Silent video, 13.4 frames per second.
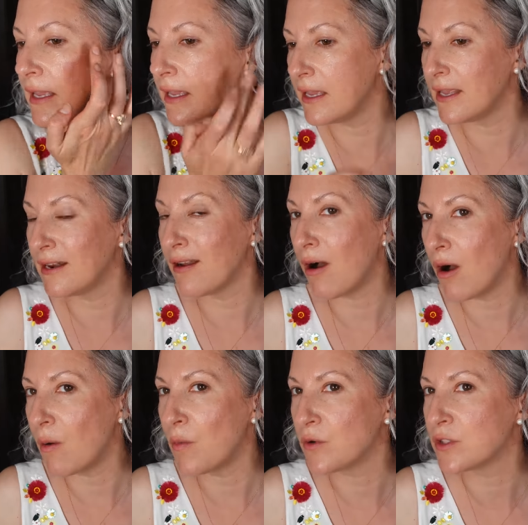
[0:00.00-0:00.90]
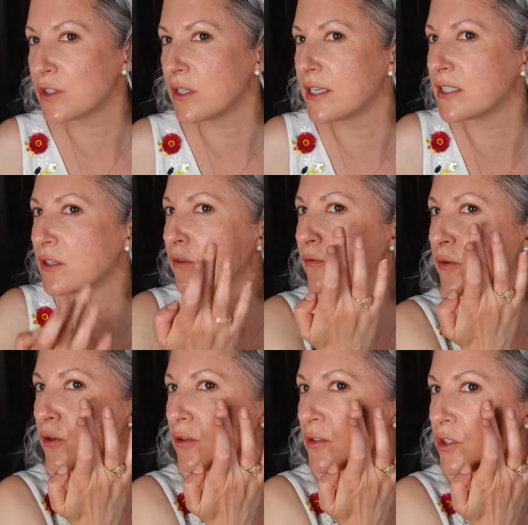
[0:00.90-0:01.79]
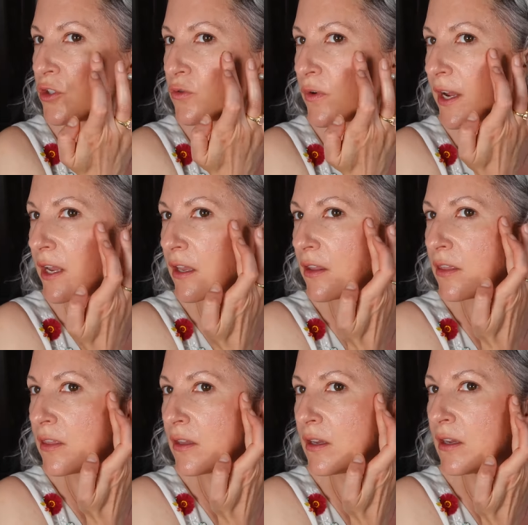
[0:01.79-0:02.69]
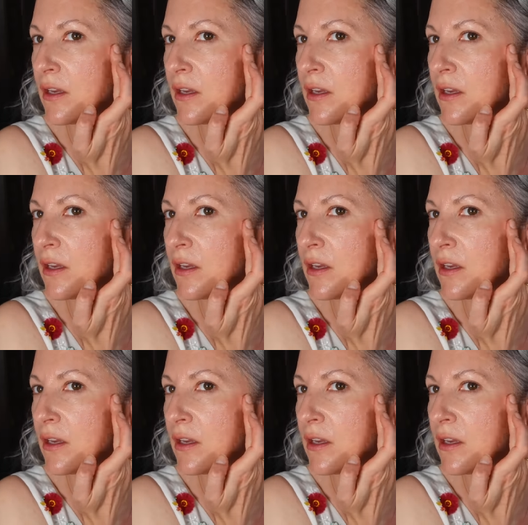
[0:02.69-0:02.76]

in almost its full strength,